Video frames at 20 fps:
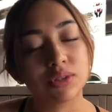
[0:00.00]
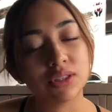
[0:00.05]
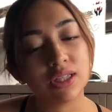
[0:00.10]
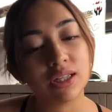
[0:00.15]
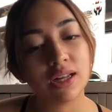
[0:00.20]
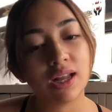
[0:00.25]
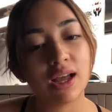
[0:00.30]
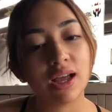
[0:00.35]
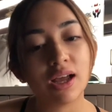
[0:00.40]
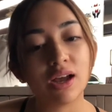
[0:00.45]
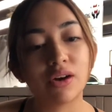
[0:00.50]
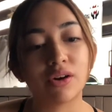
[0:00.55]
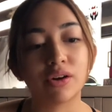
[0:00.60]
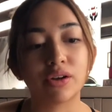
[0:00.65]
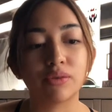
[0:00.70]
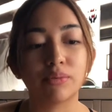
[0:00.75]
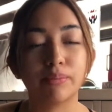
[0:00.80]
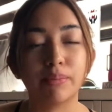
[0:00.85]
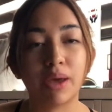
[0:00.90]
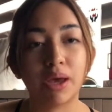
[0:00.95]
nila or
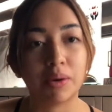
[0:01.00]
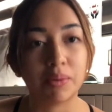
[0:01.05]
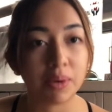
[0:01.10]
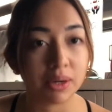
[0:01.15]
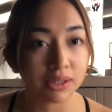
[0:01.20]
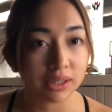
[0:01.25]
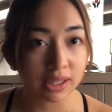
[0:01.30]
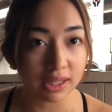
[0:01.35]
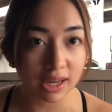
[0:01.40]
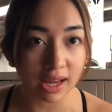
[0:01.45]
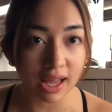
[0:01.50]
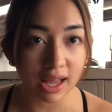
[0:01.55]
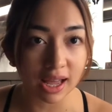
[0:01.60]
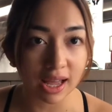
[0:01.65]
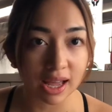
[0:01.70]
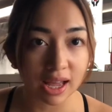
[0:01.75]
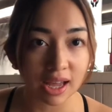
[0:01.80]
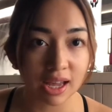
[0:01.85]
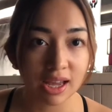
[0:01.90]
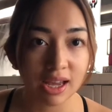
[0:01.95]
yung bewang
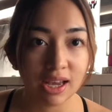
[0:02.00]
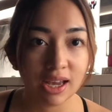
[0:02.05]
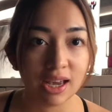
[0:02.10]
nila,